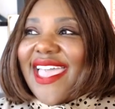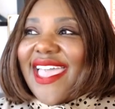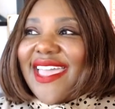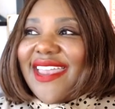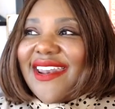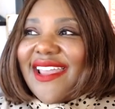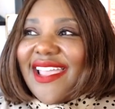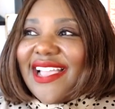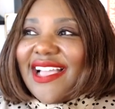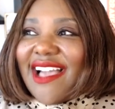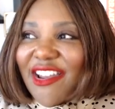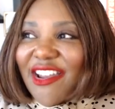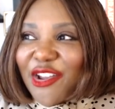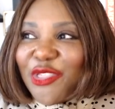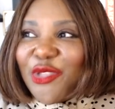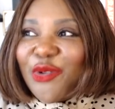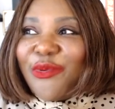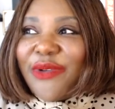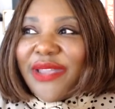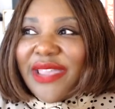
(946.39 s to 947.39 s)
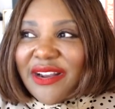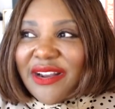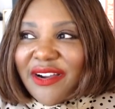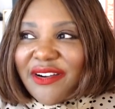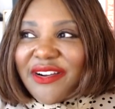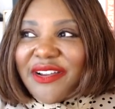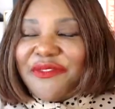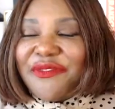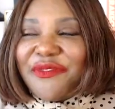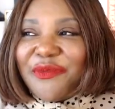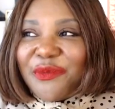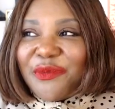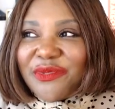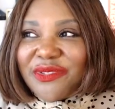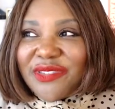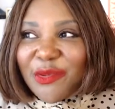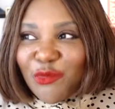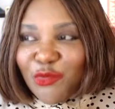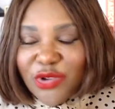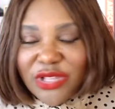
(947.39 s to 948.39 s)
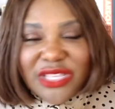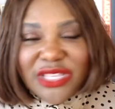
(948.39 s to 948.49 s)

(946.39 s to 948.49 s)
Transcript: And I got on the radar of some